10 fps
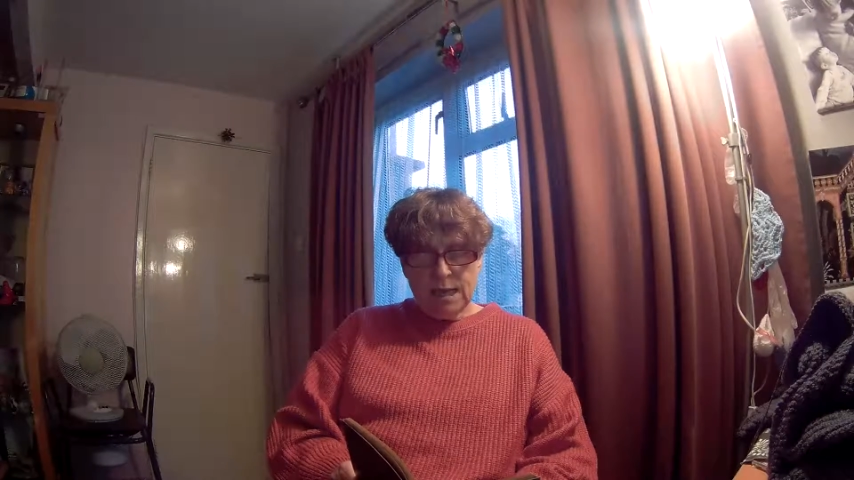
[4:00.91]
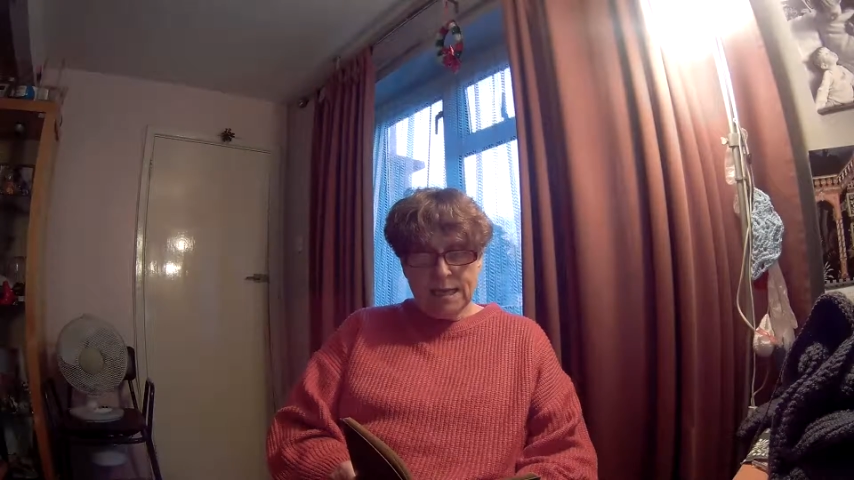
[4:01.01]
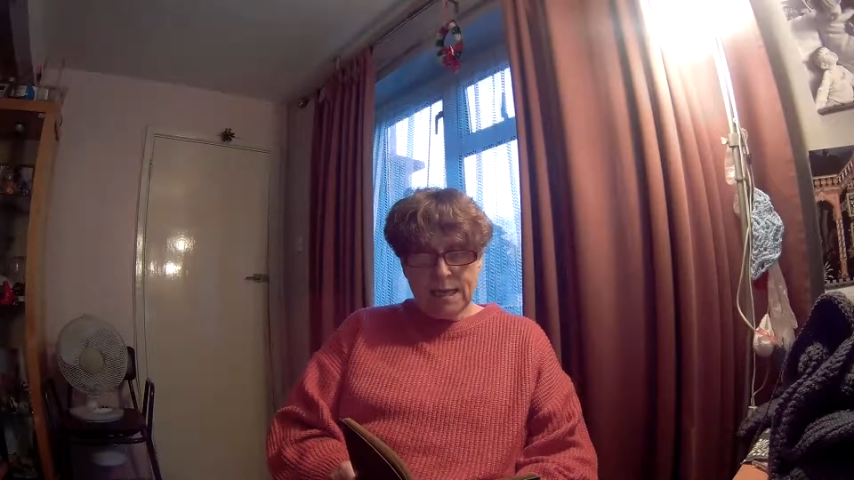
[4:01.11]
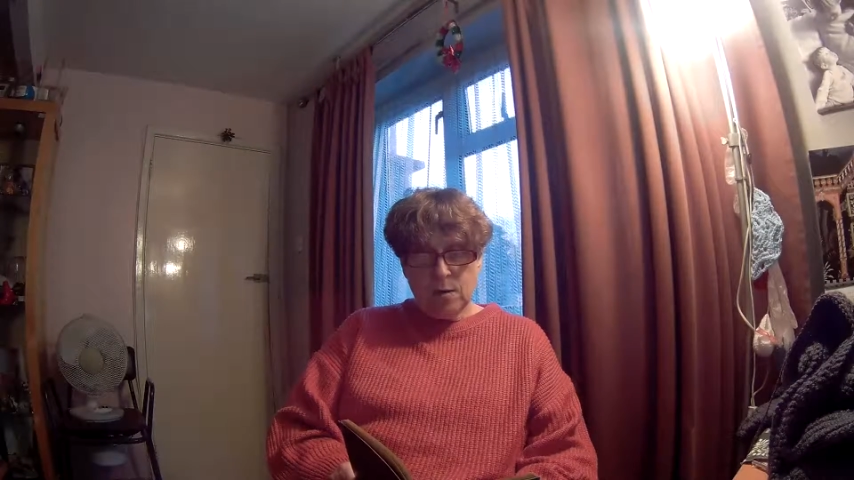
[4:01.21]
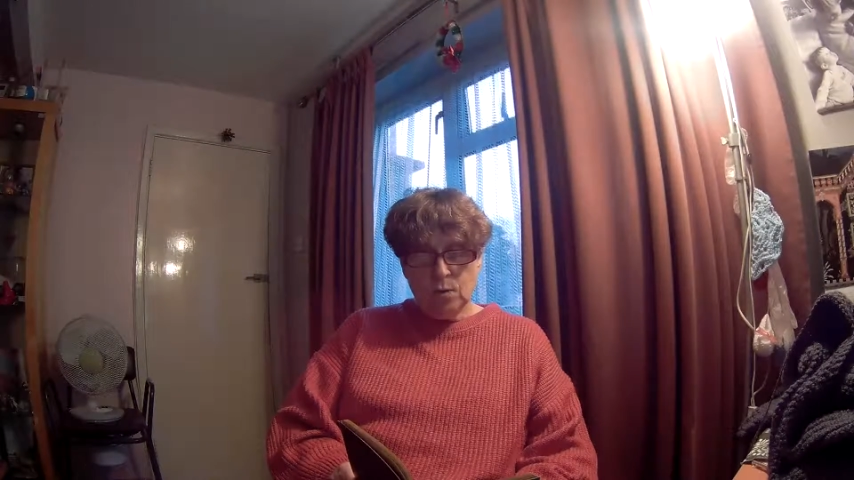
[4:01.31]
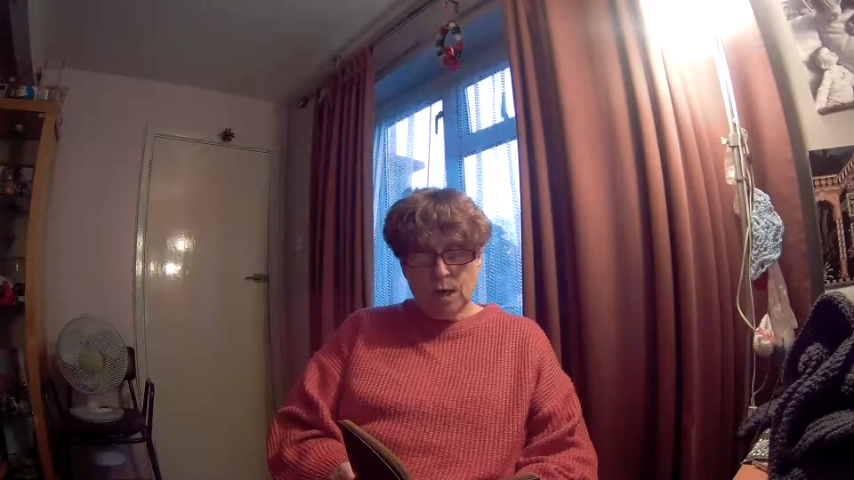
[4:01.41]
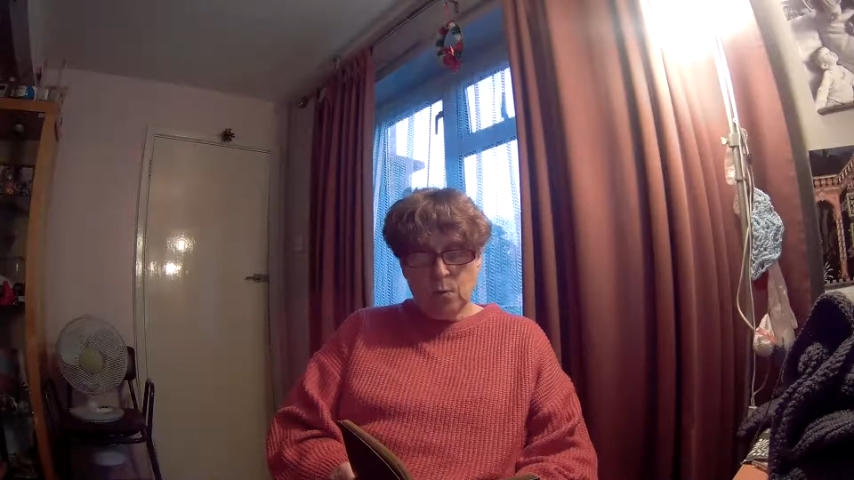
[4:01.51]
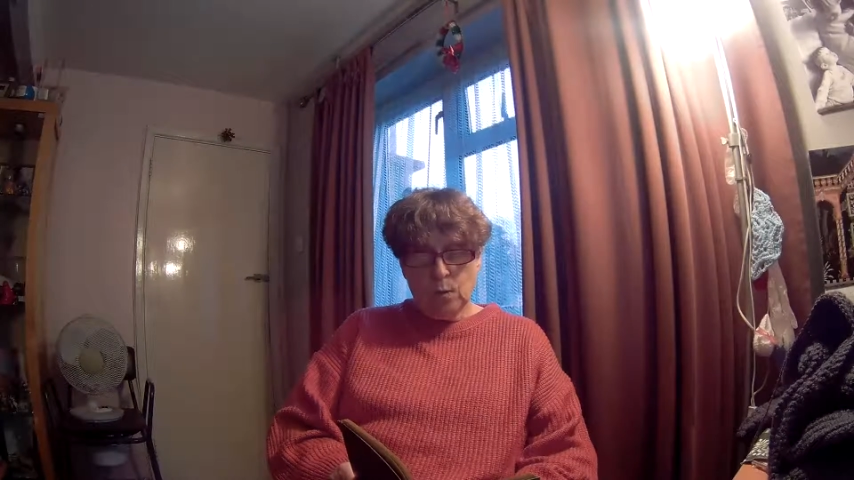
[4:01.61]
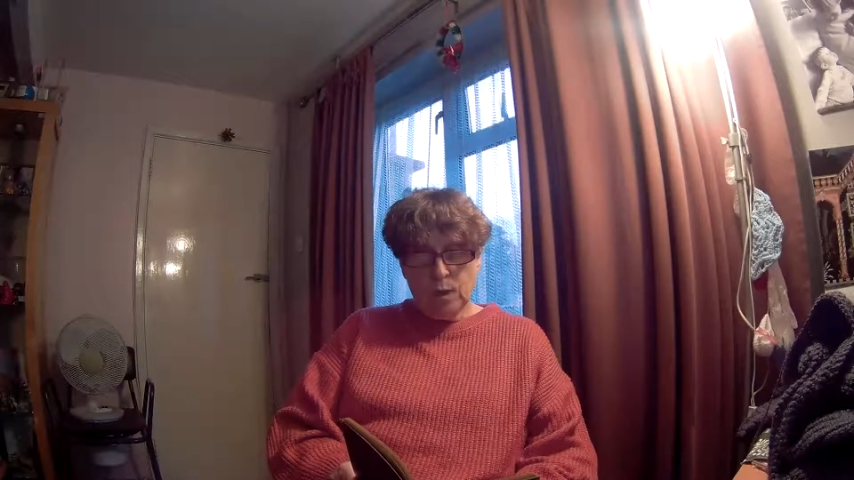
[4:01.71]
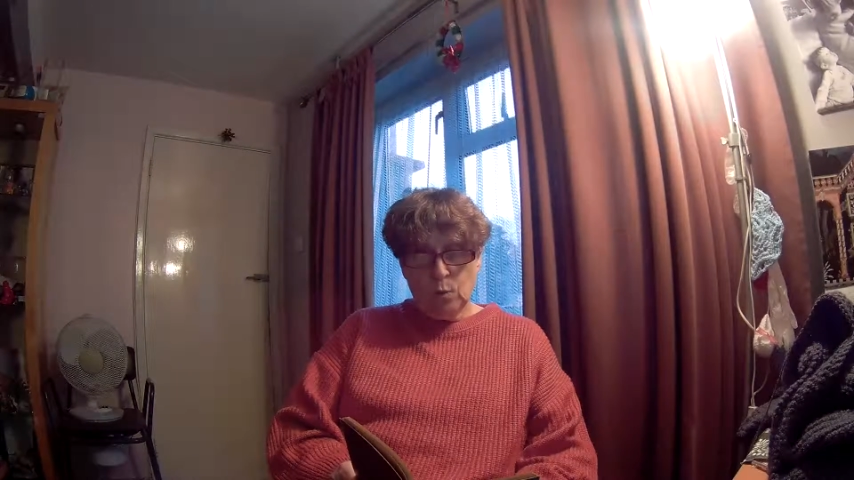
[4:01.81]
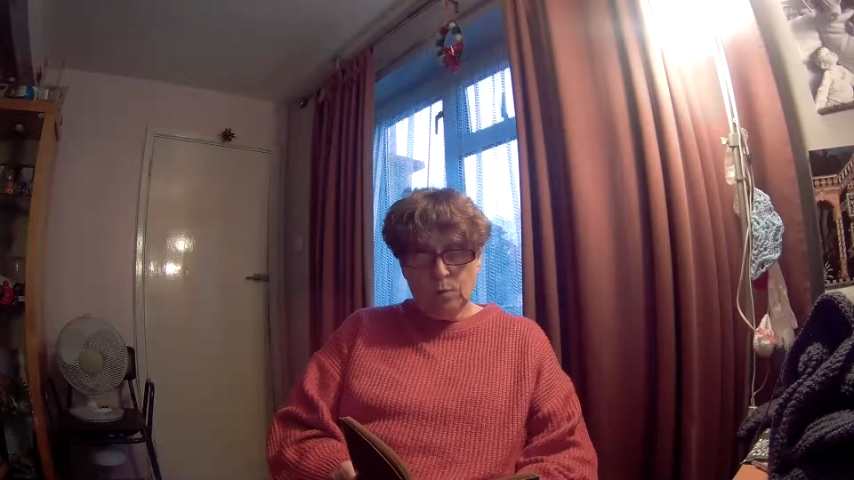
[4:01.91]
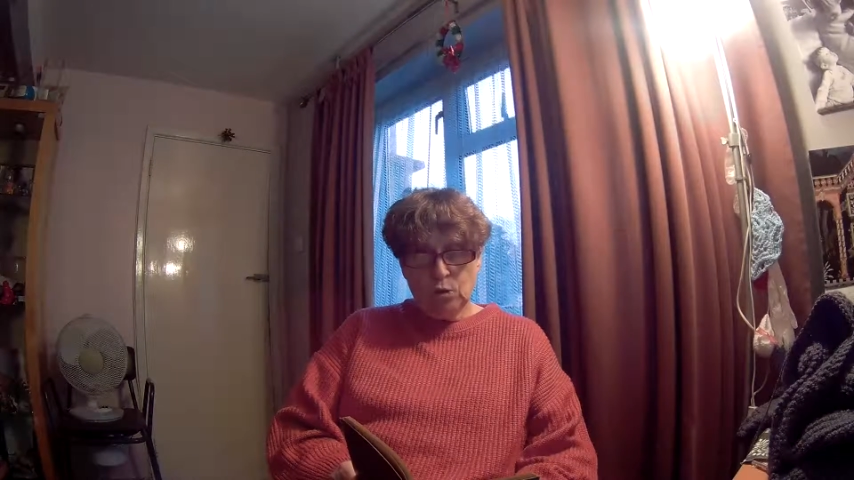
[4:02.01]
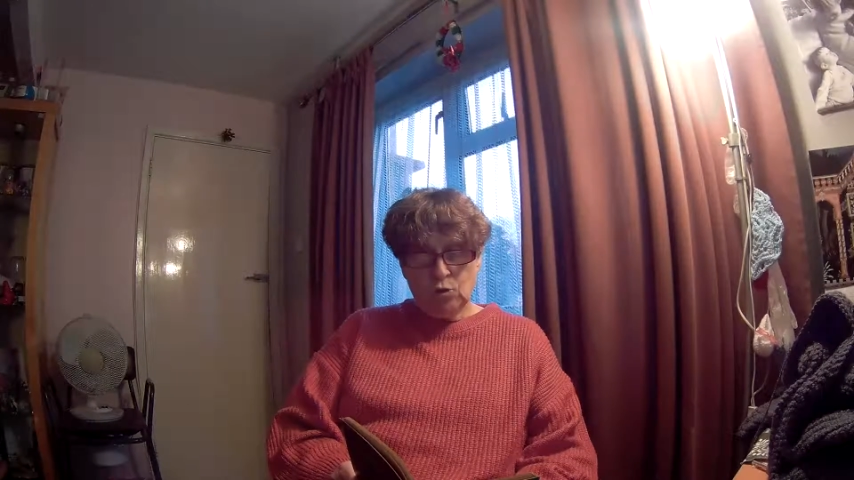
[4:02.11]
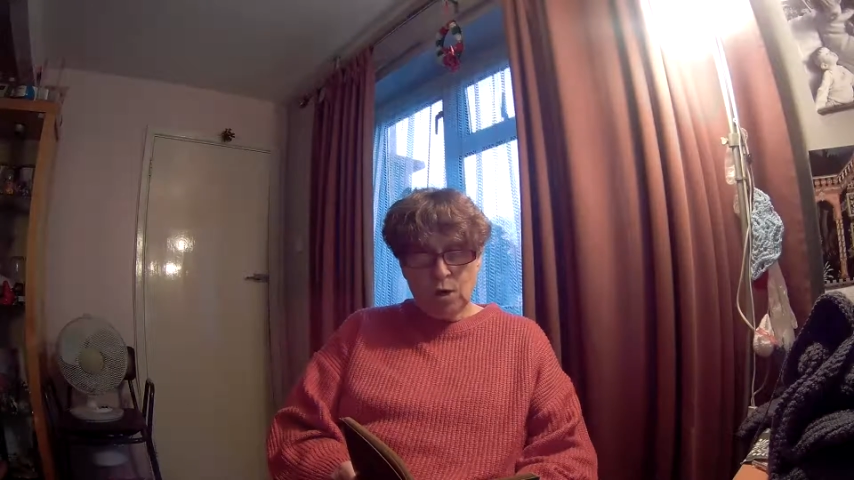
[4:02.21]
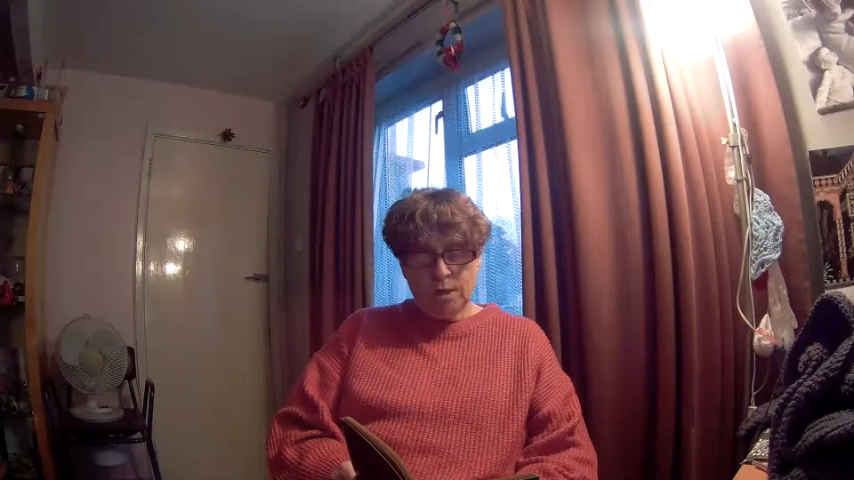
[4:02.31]
and curled up when the woman
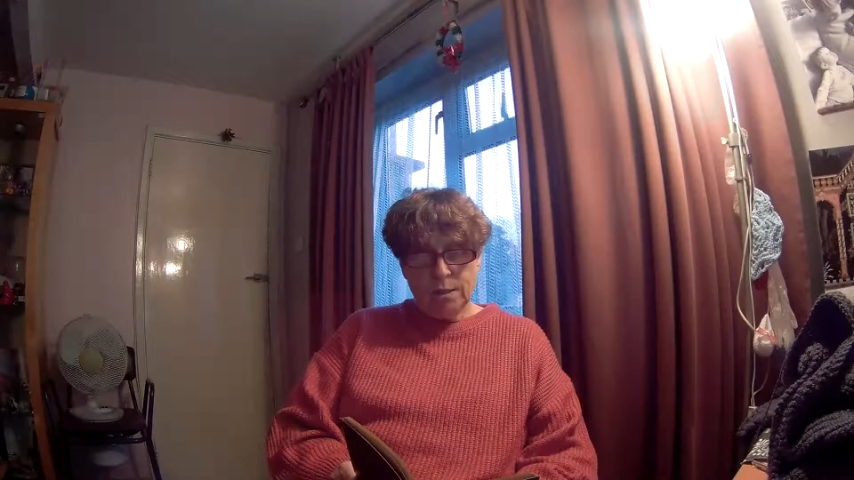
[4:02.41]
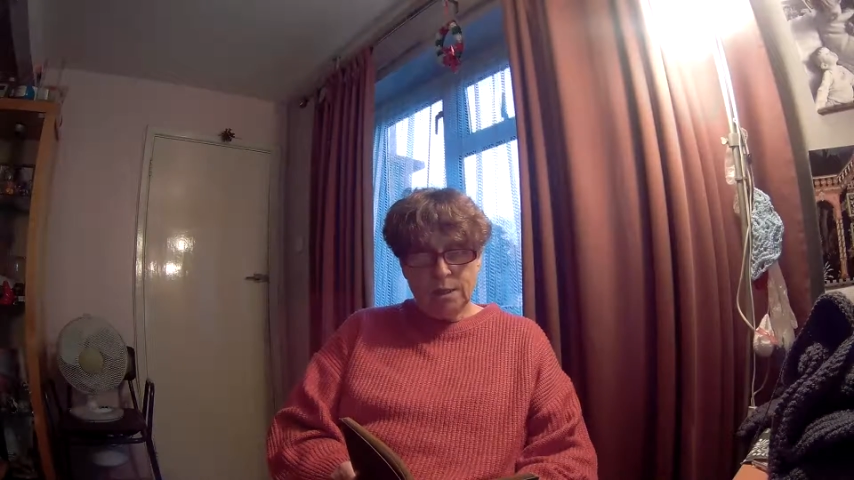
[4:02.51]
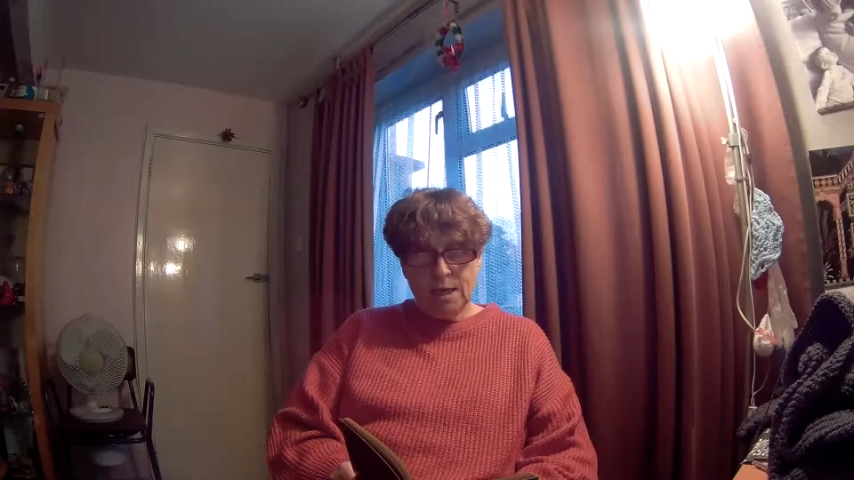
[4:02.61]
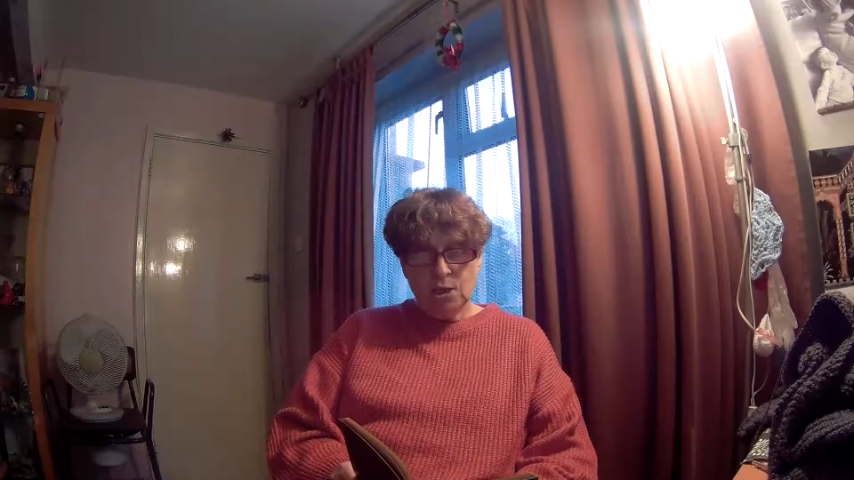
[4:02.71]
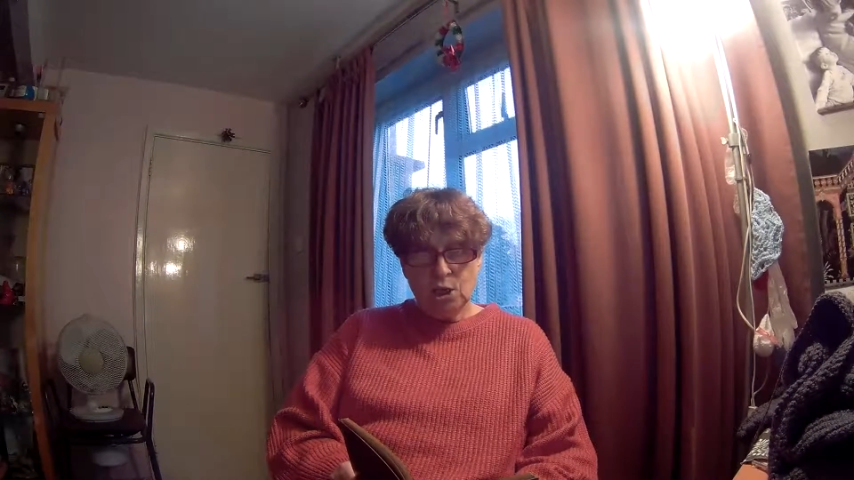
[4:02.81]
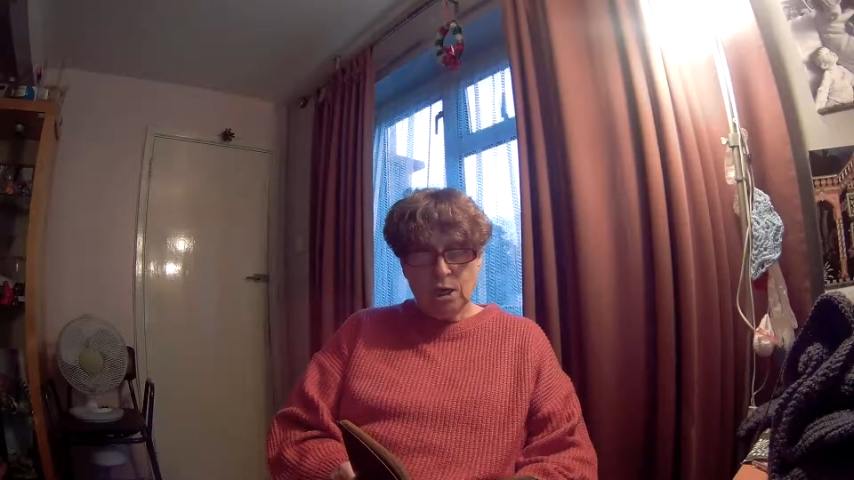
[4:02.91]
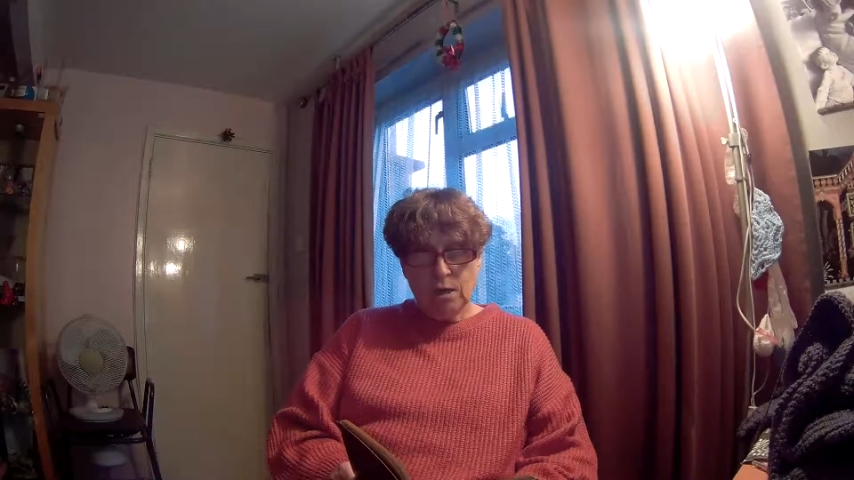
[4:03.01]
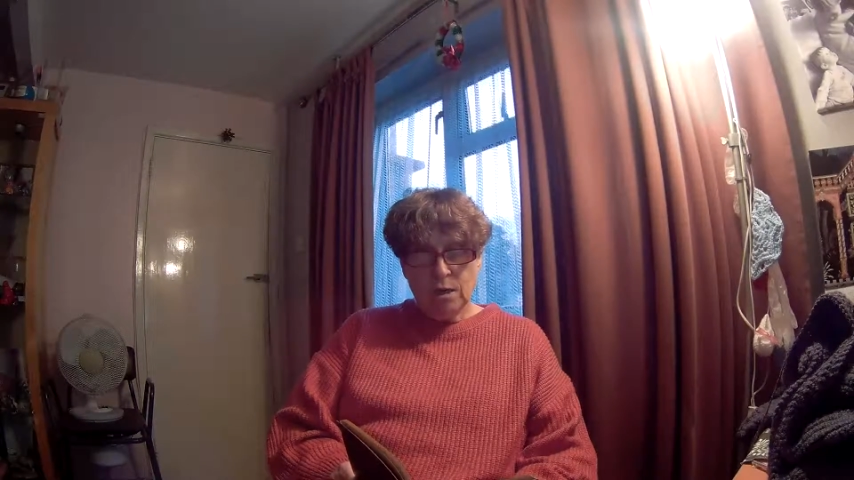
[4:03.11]
tried to touch her,